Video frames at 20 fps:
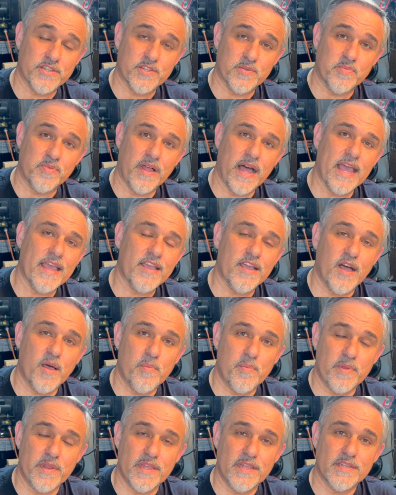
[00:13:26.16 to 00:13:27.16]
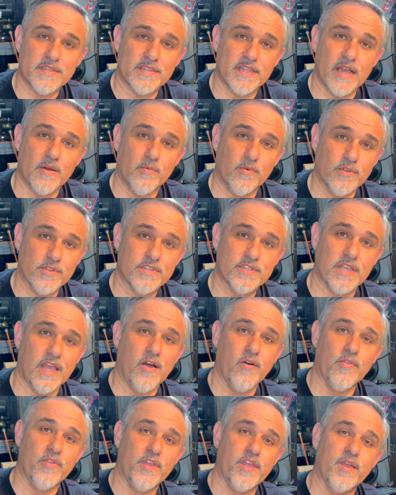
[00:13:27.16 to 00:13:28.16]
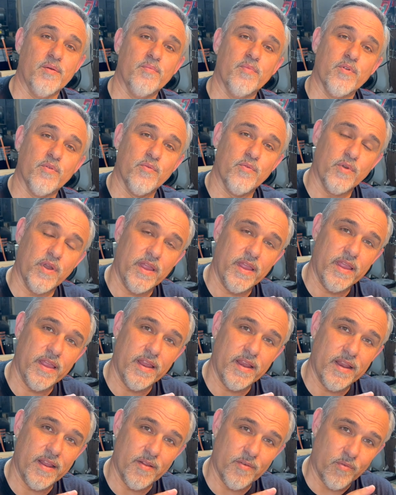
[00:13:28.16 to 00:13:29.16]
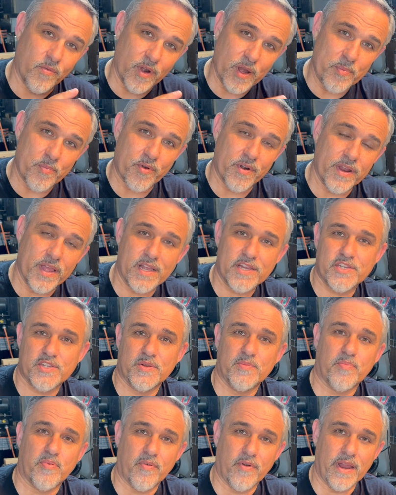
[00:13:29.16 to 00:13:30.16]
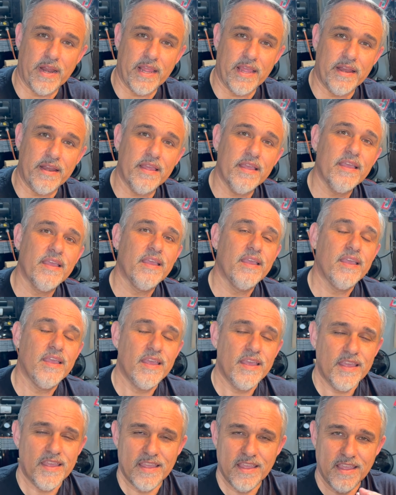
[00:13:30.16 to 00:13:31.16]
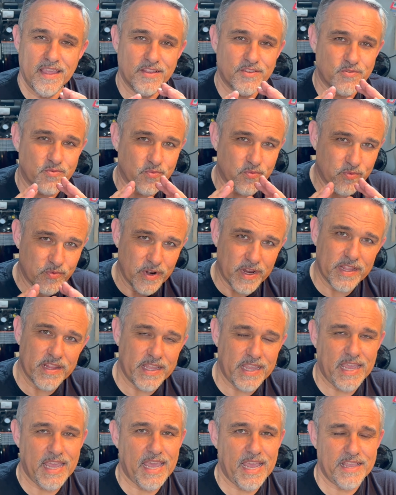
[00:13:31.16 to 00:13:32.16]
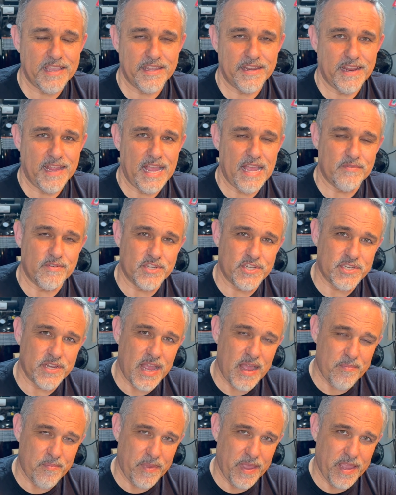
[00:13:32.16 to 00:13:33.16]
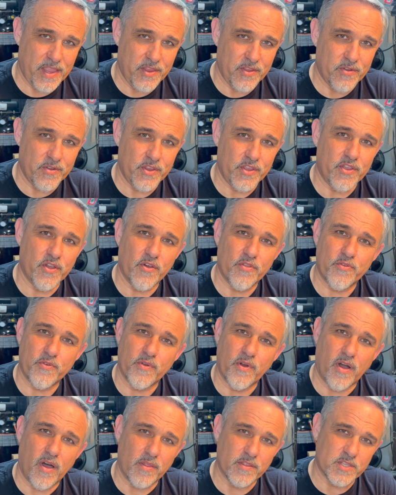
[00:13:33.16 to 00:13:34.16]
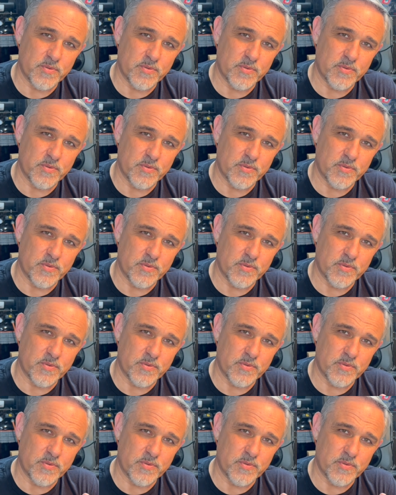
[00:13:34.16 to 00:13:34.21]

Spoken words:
supply companies that will sell them reproduction printed. It's really handy to have a shop manual. You go through all the